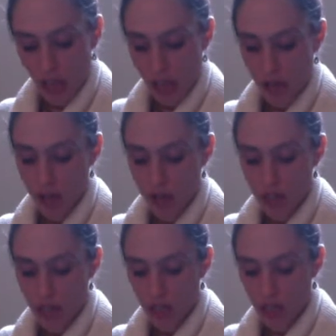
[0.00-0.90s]

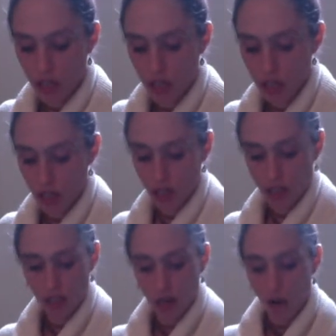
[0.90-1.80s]
energy
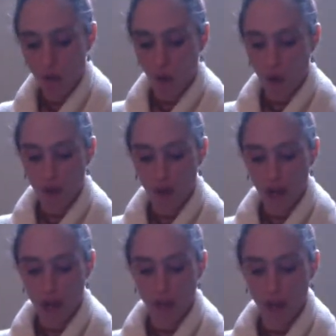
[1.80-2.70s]
of
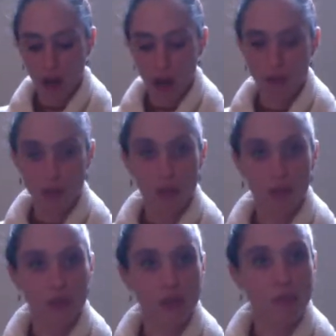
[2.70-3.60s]
overcoming
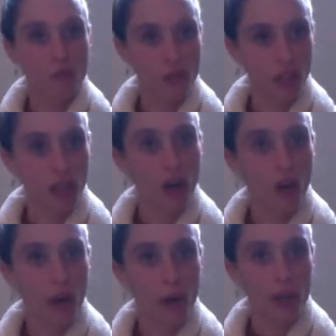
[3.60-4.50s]
obstacles and really
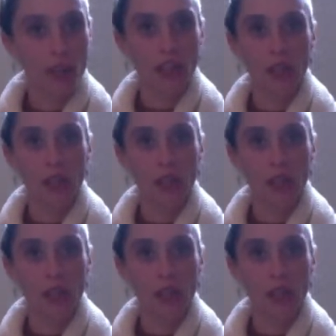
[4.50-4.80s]
going within,